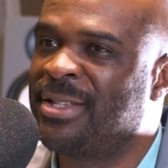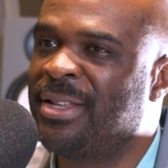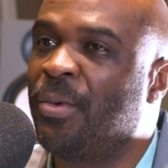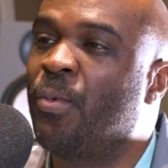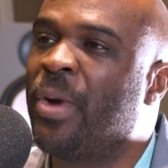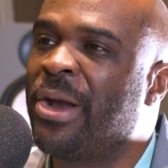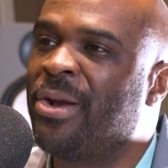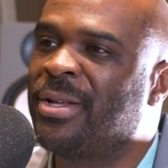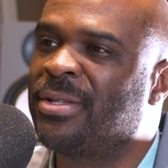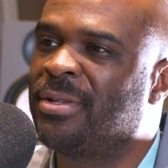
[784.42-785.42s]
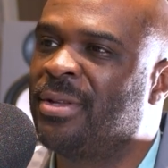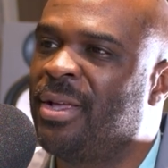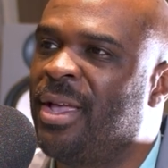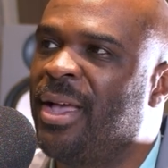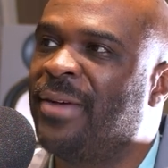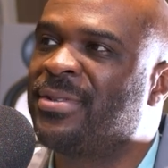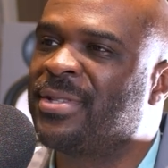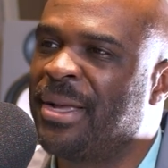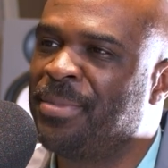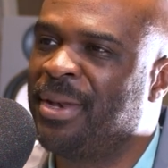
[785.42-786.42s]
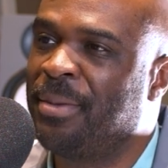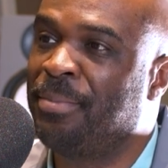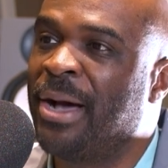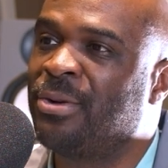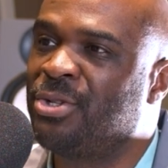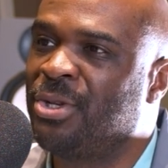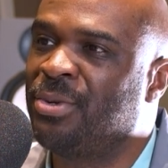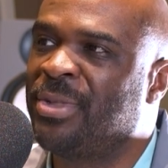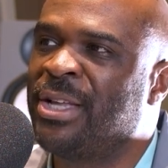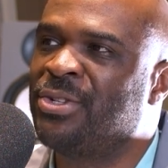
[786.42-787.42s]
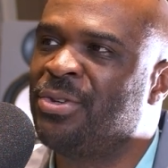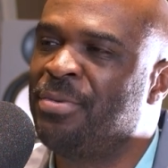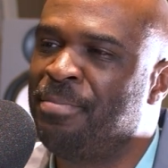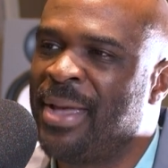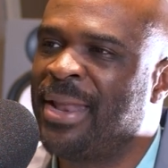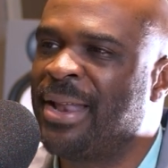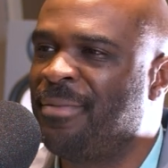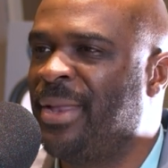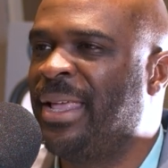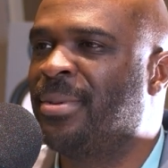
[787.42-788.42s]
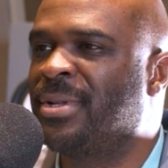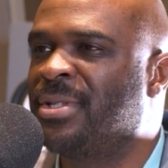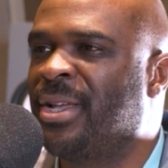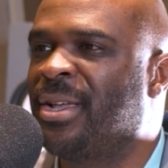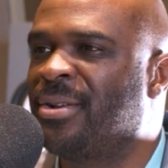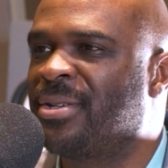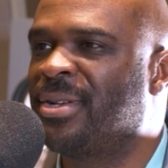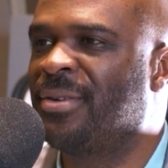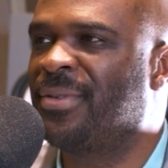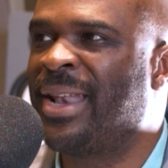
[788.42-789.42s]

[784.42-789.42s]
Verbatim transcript: it's just an awareness of something about you that you may not have been able to see in yourself.